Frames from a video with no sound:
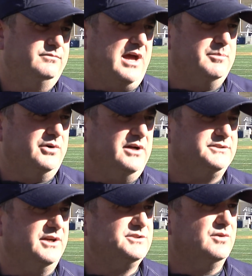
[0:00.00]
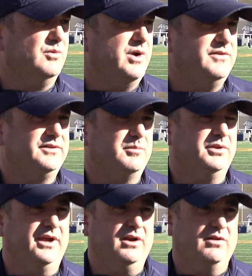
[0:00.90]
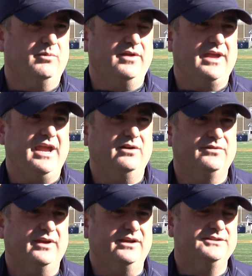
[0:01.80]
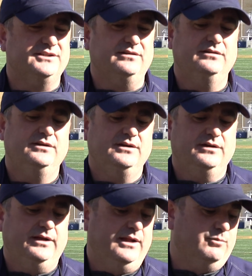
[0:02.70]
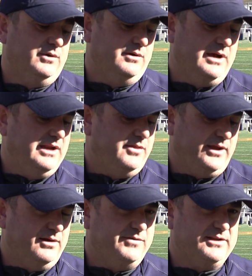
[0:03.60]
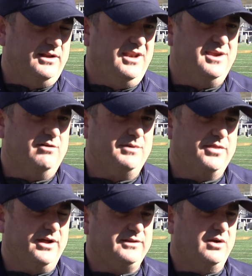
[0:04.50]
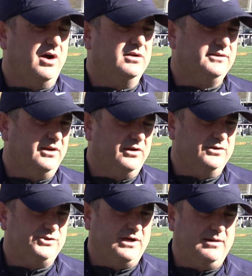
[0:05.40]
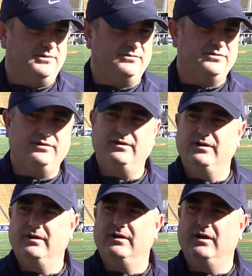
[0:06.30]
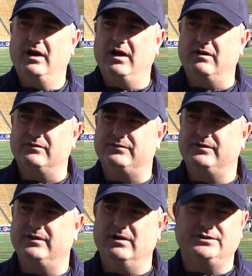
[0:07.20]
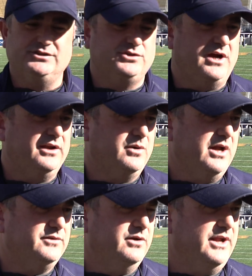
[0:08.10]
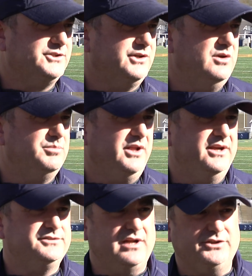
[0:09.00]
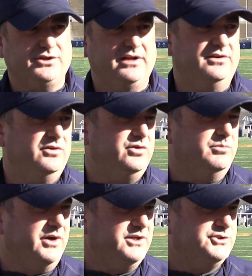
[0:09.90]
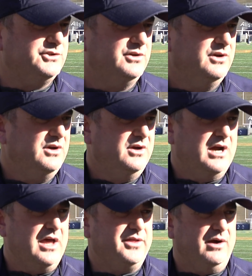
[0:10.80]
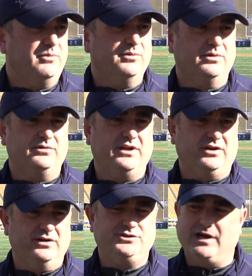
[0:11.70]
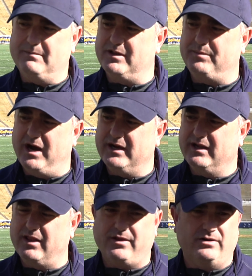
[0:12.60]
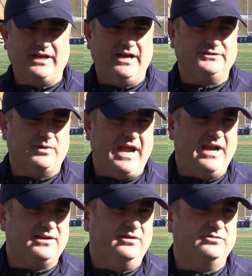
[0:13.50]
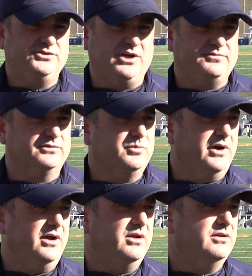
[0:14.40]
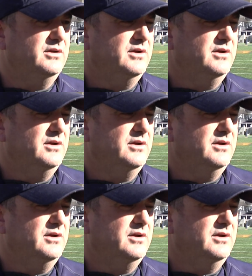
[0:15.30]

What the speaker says: thought process or the way that they played or the way they handled things. And I didn't think it affected any of them. I thought they all did a good job of just trying to go out there and execute plays, not trying to do too much. I thought we did a good job in the pocket. I thought our guys were active, shuffled well,